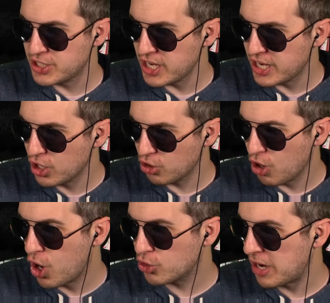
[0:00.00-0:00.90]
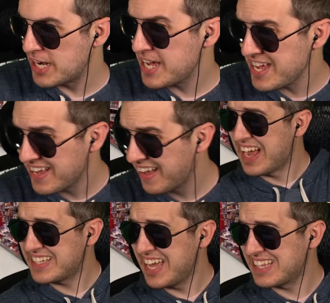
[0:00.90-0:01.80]
Is he here already? I
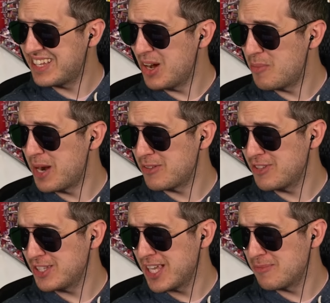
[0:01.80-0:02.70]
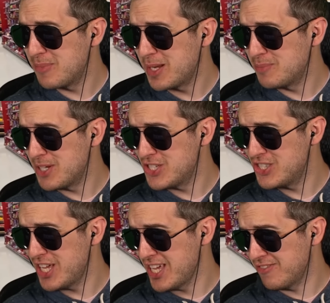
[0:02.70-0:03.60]
can't tell, but I think that might be
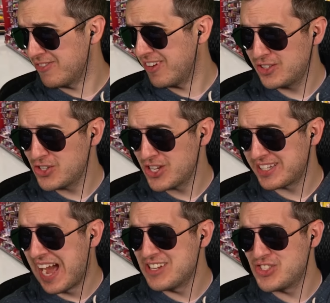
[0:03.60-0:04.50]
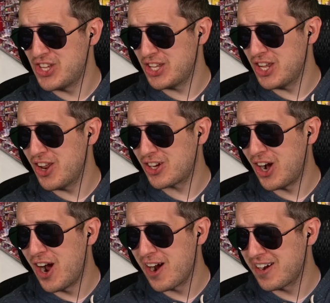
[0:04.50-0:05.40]
Steve. There's a guy sitting in a
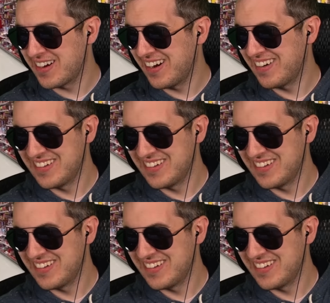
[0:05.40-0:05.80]
car.